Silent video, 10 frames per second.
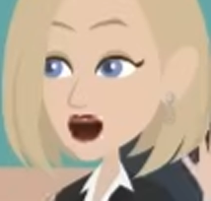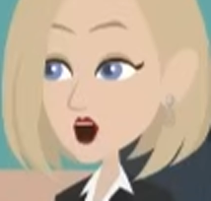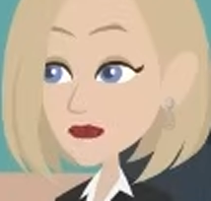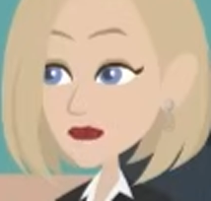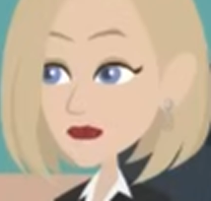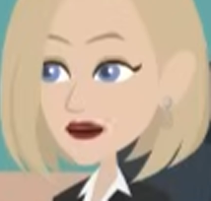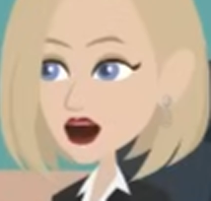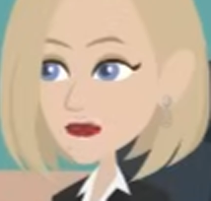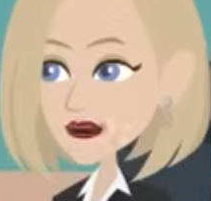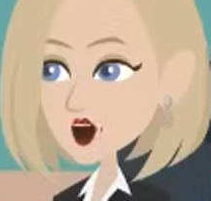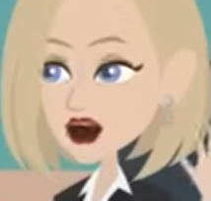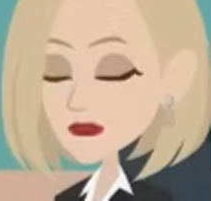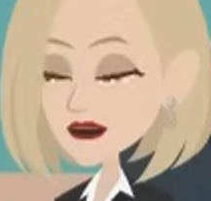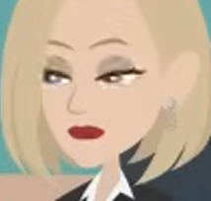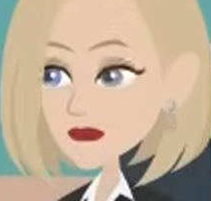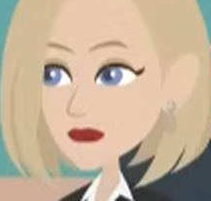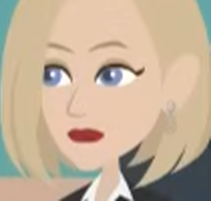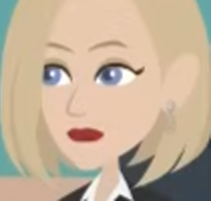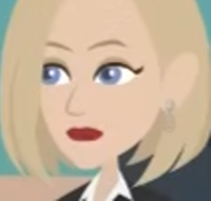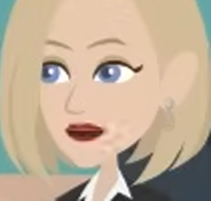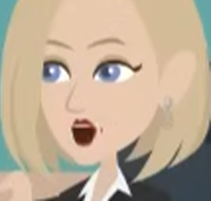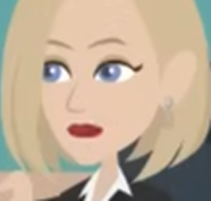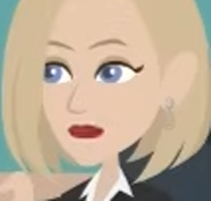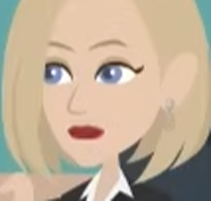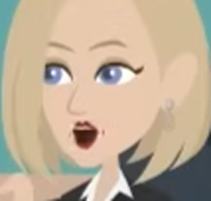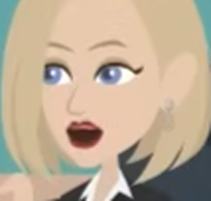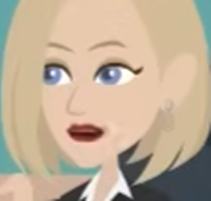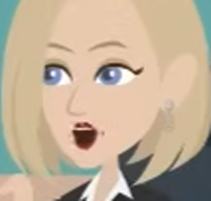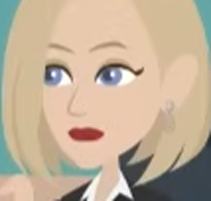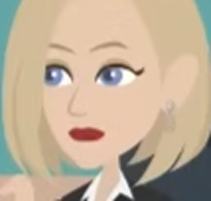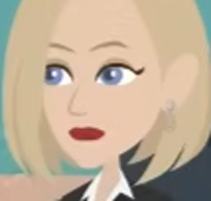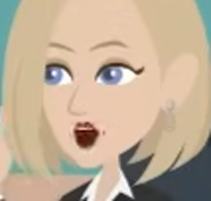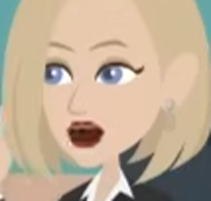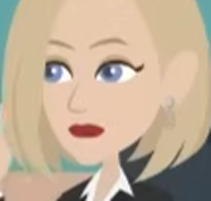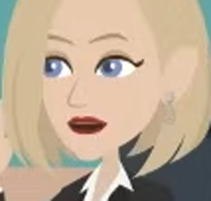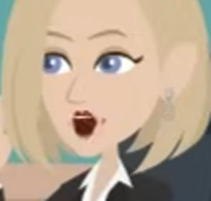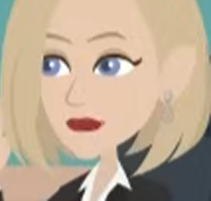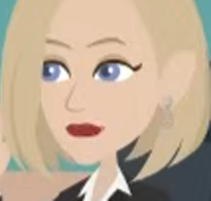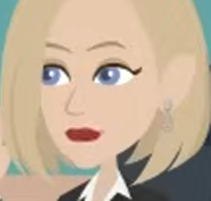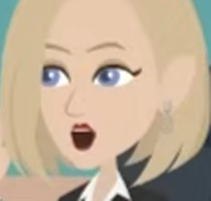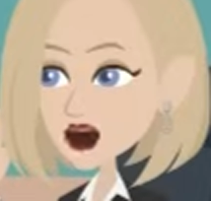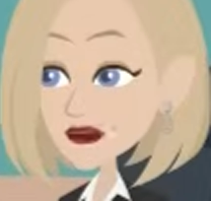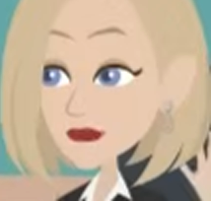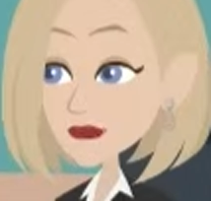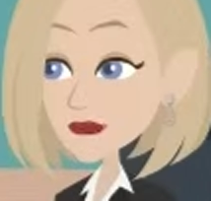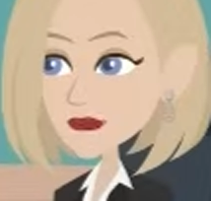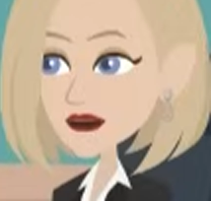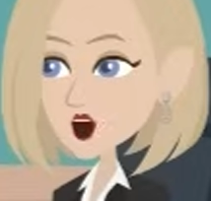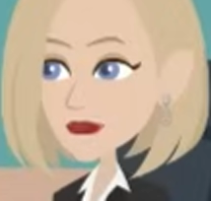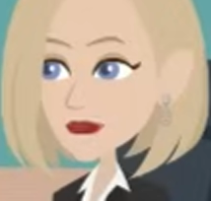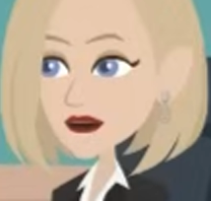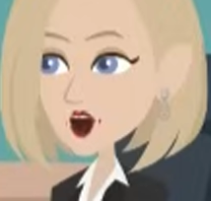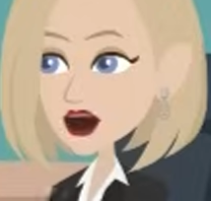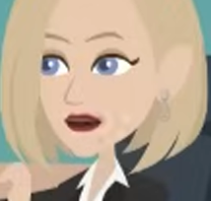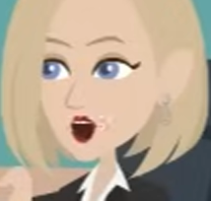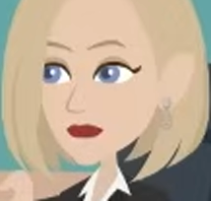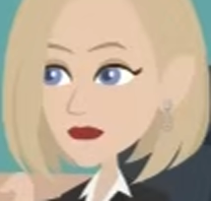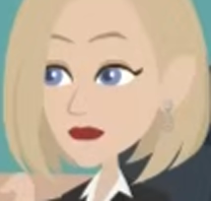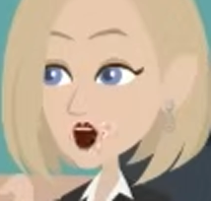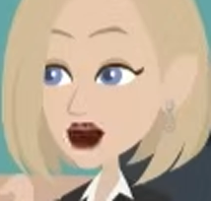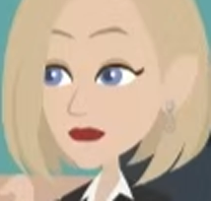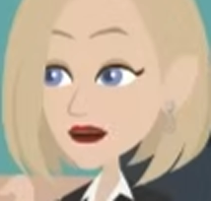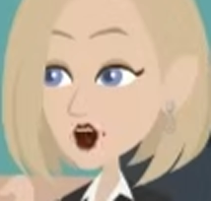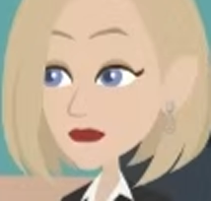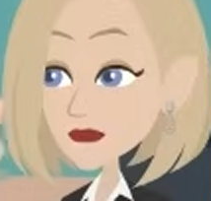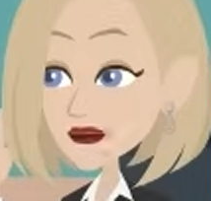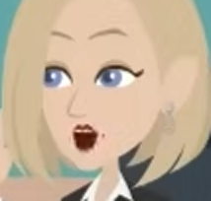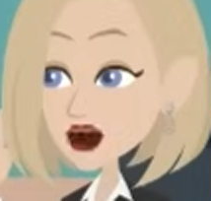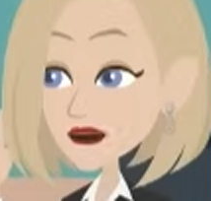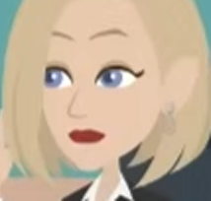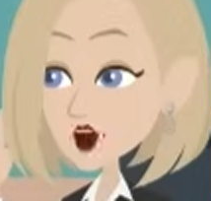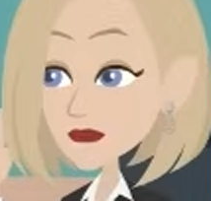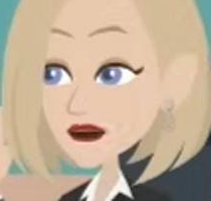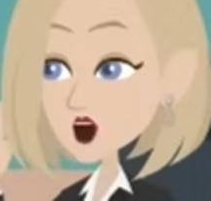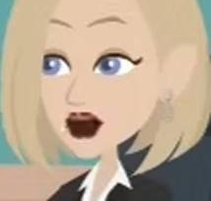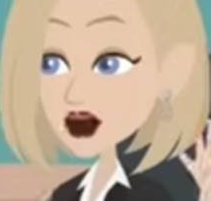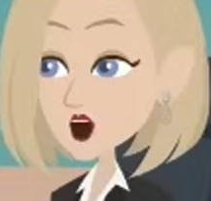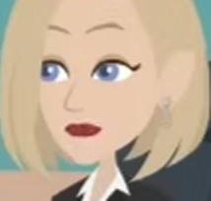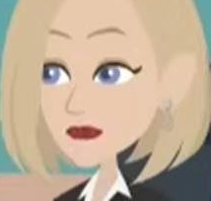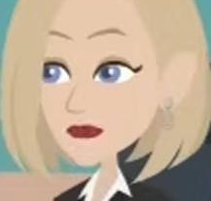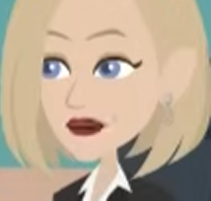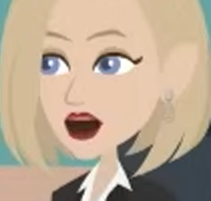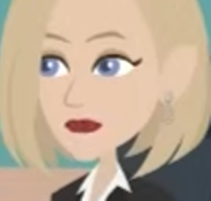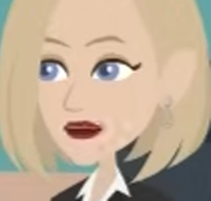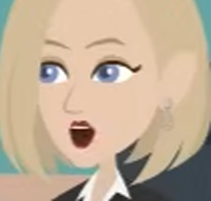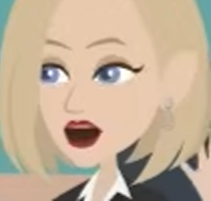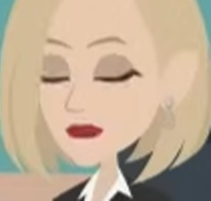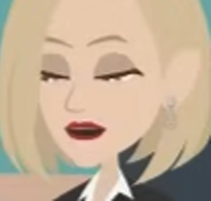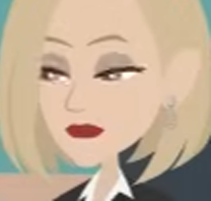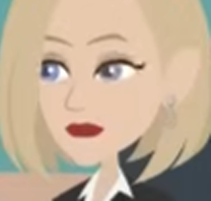and practice them until they feel natural. Flashcards are a great tool for this. On one side, write the base form of the verb,